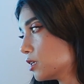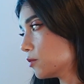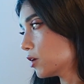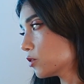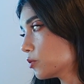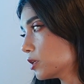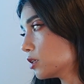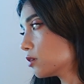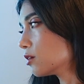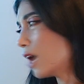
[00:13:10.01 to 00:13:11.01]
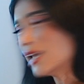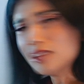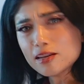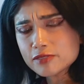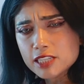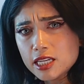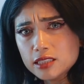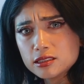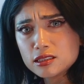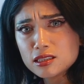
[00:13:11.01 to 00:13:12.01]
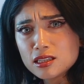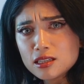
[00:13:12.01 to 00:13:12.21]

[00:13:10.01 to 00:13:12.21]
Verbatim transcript: in my opinion. I love sets.